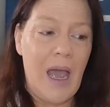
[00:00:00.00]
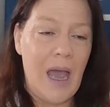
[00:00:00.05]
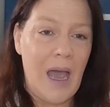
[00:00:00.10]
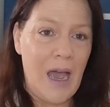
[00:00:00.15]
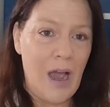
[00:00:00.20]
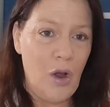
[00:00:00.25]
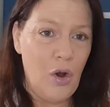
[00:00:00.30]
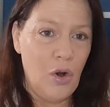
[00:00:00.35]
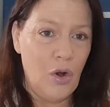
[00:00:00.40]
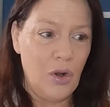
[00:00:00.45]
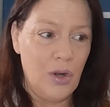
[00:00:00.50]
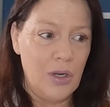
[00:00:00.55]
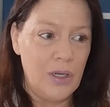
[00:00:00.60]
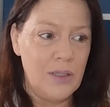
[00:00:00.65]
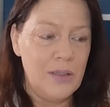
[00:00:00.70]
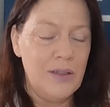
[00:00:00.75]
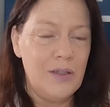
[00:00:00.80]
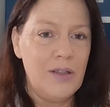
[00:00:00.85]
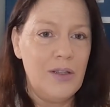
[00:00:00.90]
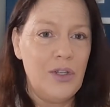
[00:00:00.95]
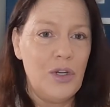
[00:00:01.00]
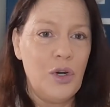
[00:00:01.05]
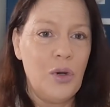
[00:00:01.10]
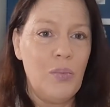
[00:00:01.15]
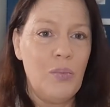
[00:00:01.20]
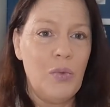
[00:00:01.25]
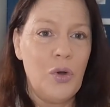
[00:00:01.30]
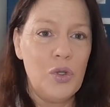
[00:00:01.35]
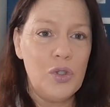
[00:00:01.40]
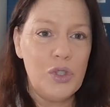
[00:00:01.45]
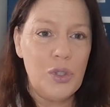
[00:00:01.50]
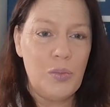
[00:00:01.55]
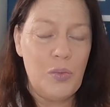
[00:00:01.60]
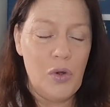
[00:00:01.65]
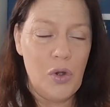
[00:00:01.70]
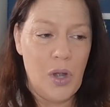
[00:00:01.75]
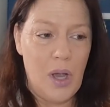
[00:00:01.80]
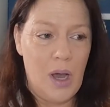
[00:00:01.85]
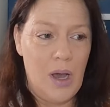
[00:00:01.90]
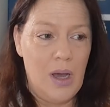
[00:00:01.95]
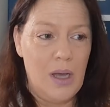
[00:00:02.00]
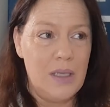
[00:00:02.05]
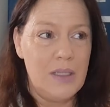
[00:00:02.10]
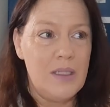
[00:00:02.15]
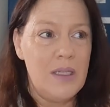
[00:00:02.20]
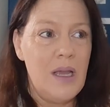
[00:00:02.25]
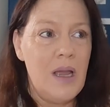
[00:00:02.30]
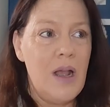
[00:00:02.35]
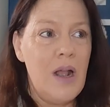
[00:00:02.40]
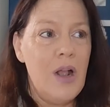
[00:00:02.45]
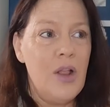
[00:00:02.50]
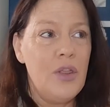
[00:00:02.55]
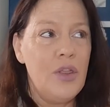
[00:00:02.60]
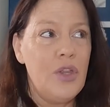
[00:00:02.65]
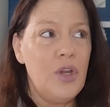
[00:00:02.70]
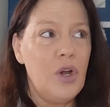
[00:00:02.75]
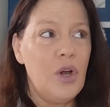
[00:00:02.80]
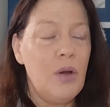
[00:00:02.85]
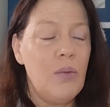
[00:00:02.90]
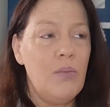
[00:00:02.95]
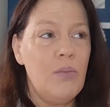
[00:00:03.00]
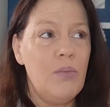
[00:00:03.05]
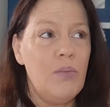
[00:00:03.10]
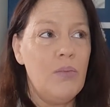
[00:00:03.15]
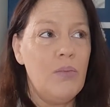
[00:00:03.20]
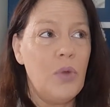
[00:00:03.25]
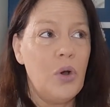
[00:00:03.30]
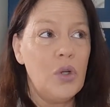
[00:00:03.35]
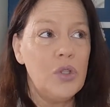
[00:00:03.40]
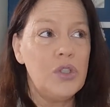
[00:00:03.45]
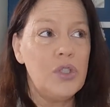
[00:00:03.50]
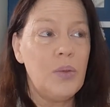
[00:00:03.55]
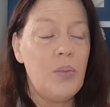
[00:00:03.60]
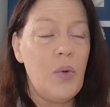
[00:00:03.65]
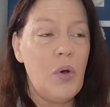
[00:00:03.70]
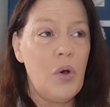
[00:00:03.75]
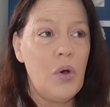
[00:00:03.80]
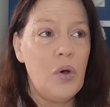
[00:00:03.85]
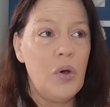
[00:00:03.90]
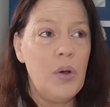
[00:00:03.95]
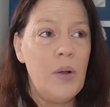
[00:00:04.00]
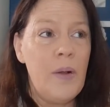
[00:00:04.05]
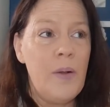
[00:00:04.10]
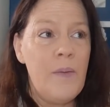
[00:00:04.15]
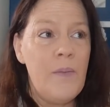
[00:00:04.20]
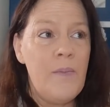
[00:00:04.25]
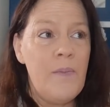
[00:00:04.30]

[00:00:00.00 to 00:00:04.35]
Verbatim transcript: Our. There are multiple gods. There are multiple